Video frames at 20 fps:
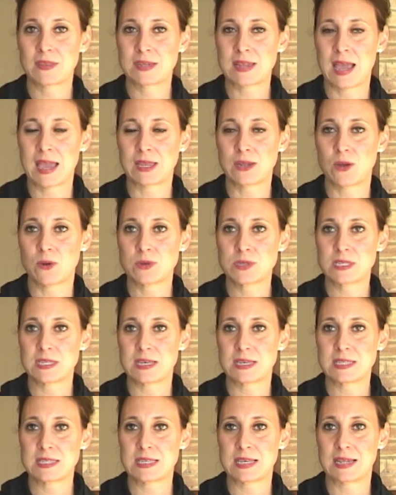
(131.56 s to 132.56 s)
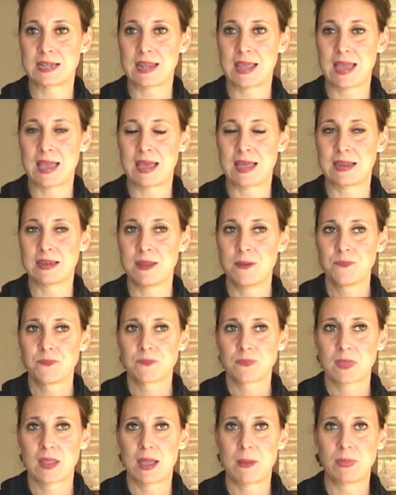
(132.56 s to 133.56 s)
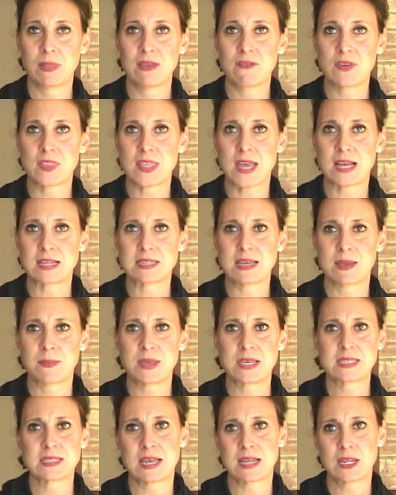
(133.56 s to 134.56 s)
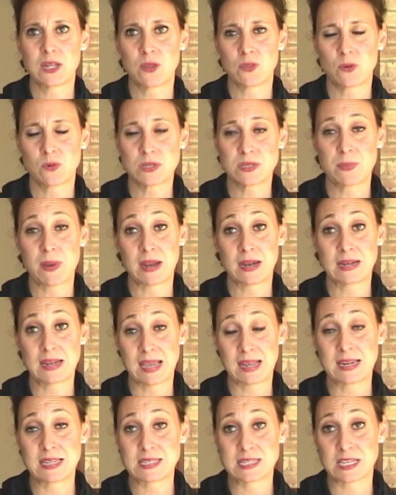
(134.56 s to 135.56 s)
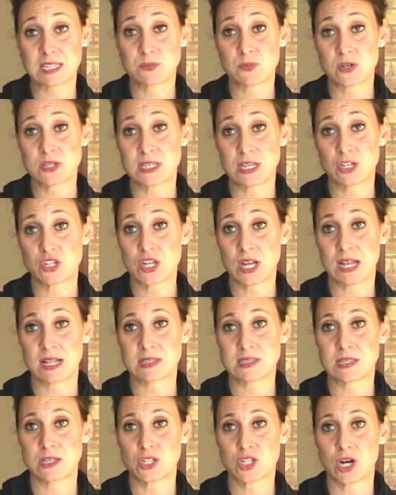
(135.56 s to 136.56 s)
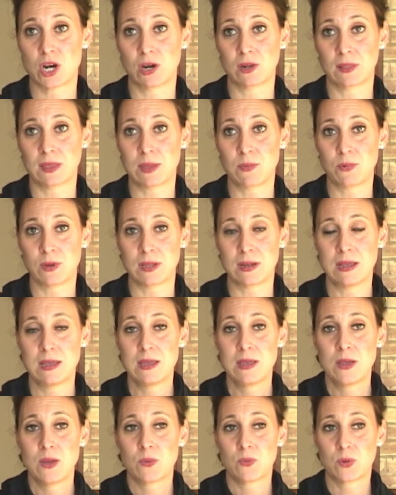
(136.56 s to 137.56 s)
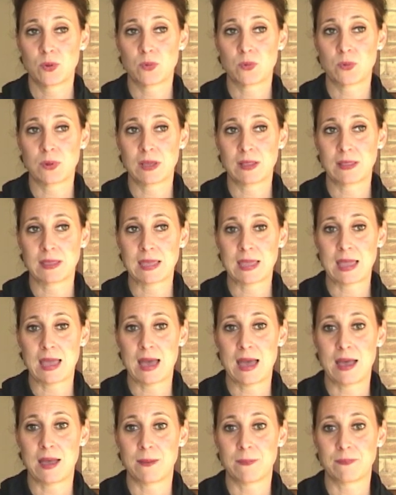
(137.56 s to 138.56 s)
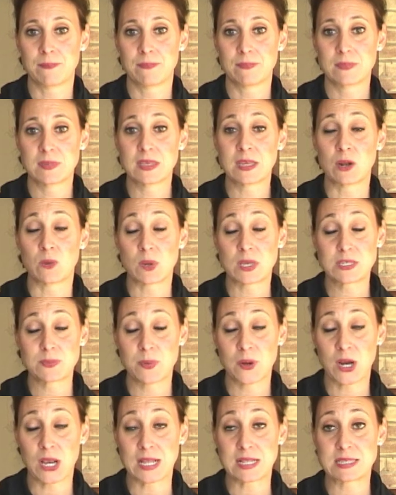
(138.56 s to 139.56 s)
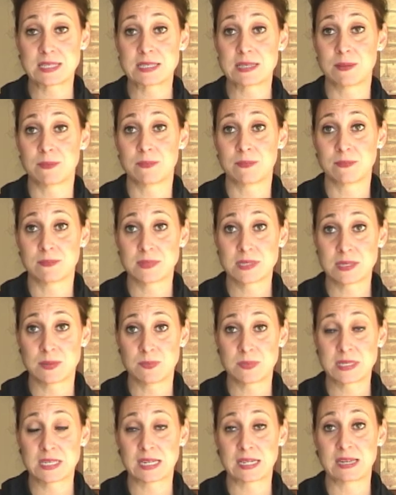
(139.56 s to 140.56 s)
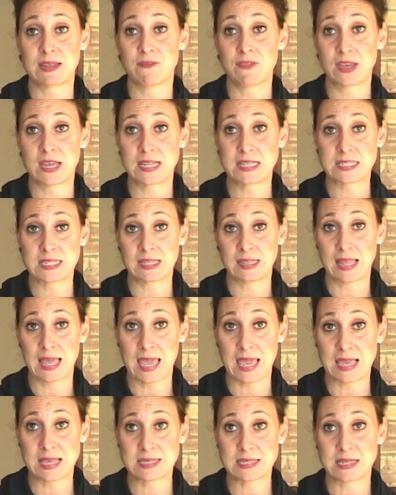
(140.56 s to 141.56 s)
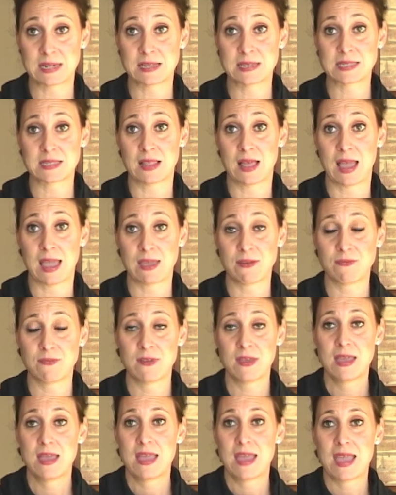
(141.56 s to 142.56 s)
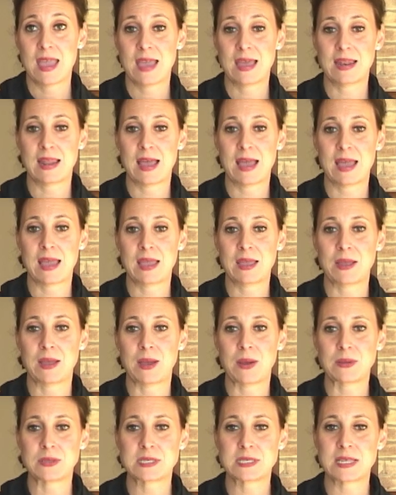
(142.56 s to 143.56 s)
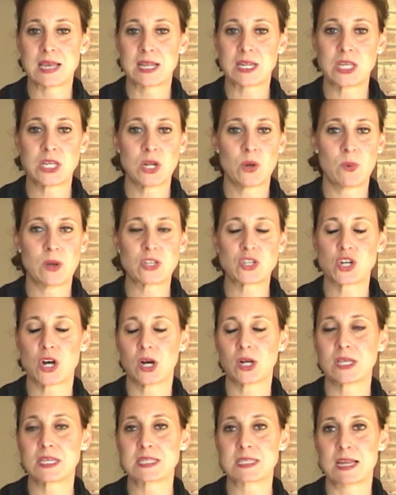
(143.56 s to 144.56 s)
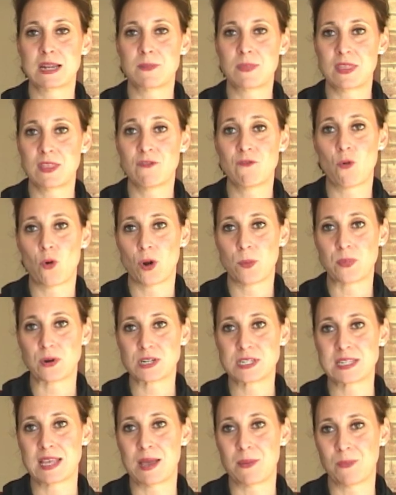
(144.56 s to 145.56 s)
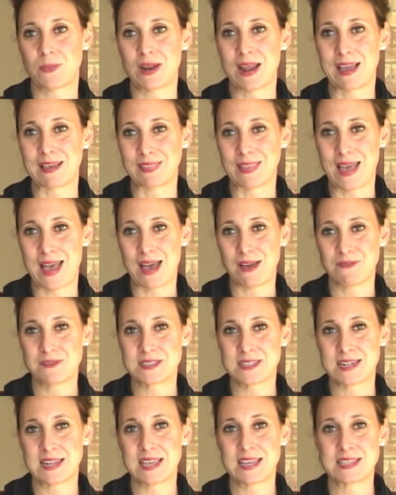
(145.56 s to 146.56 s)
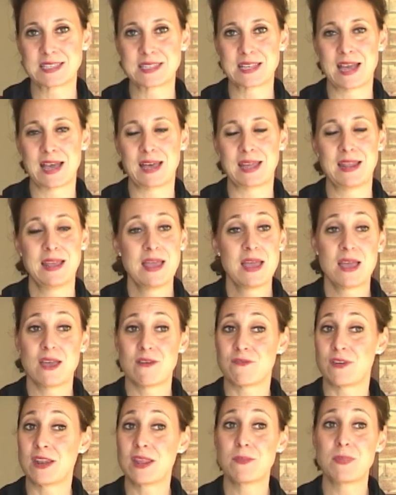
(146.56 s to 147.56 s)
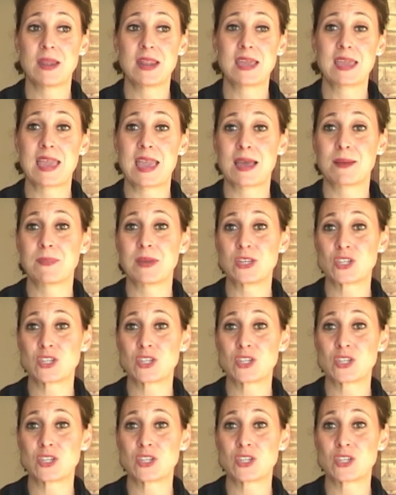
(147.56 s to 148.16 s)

the diagnosis, and I believe at that time he said there was about a 96% chance that Charlie would really experience some significant delays in his life. And I said, you know what, Charlie's going to be the 4% when I left. And he said, if anybody can be,